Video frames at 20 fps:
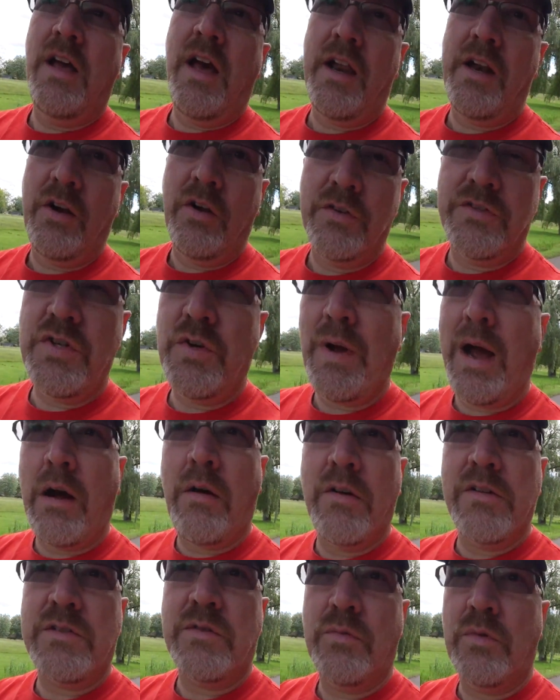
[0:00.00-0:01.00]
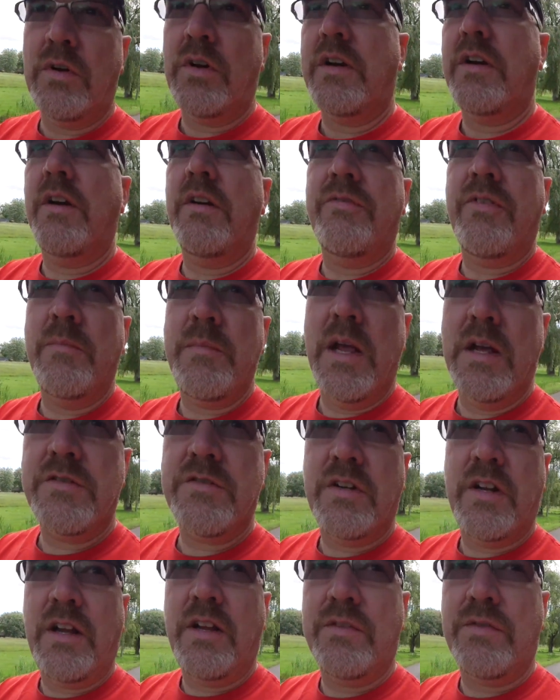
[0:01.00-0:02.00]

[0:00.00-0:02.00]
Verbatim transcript: I don't know, two hours of work from yesterday.